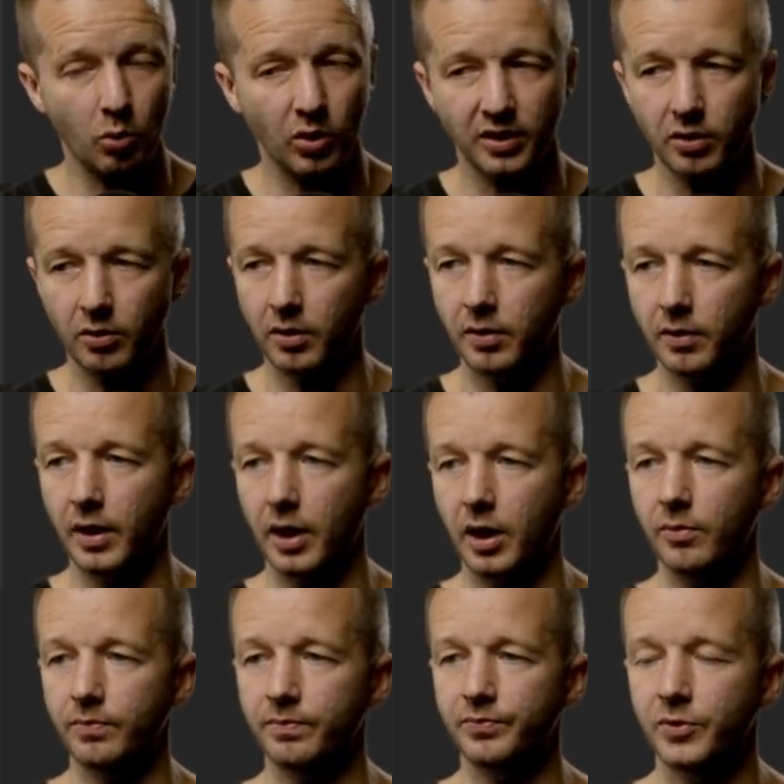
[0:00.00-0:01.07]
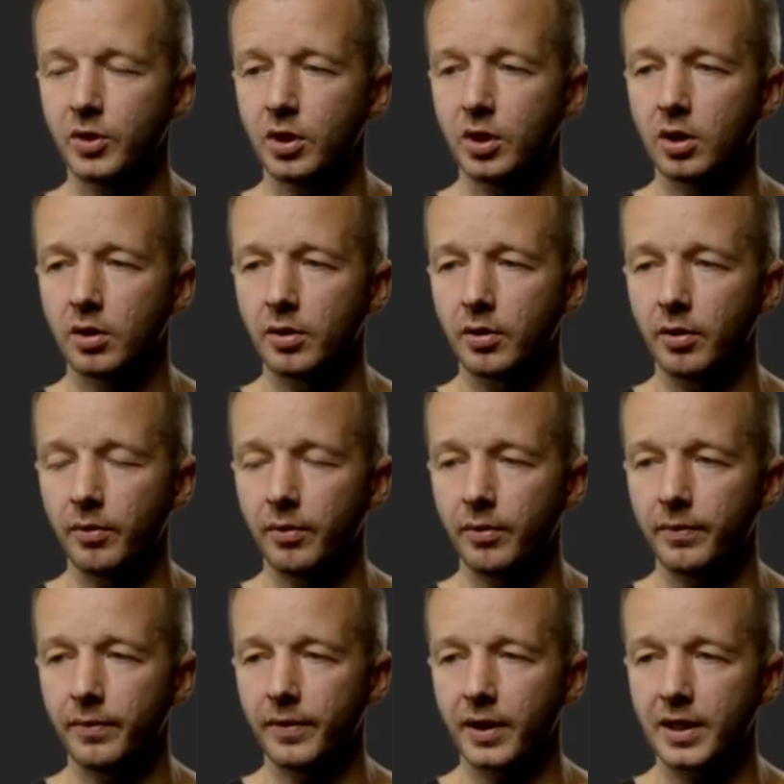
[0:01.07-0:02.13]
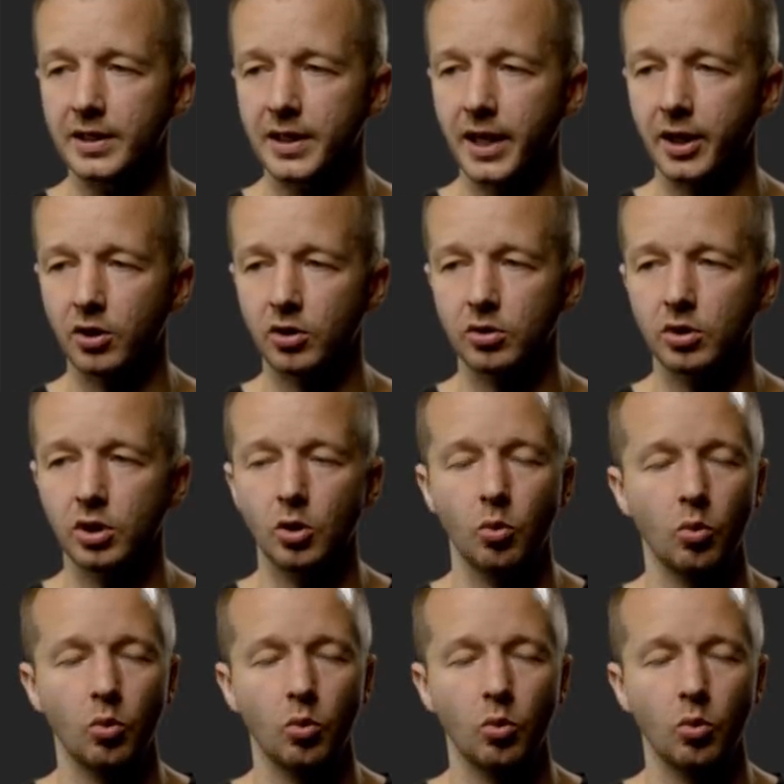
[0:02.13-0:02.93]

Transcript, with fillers: width of the um, the the container